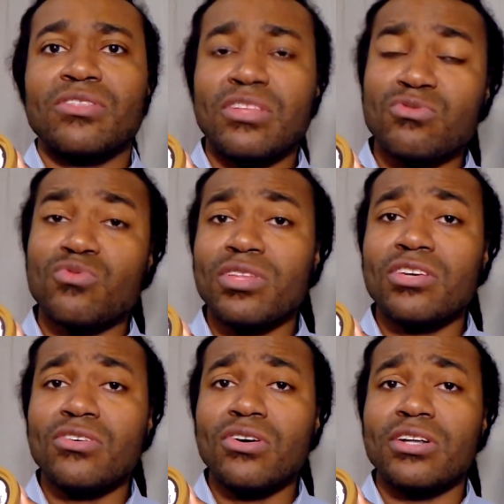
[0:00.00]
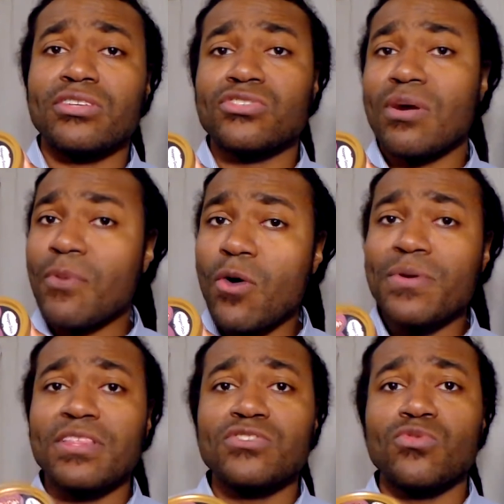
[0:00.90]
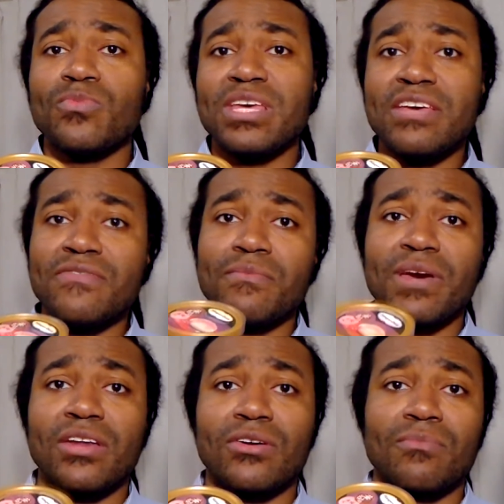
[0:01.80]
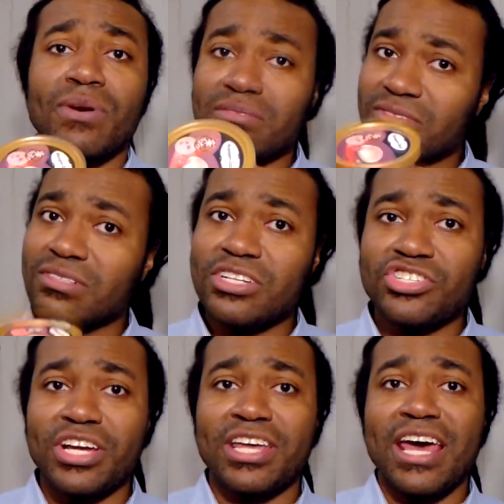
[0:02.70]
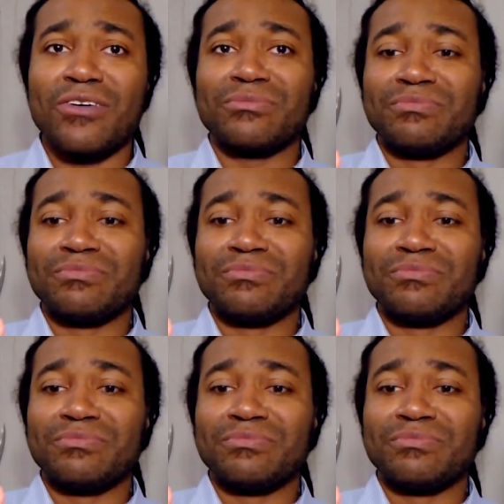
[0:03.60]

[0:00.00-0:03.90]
That was really good, so I'm hoping this will be even better. But let's check it out.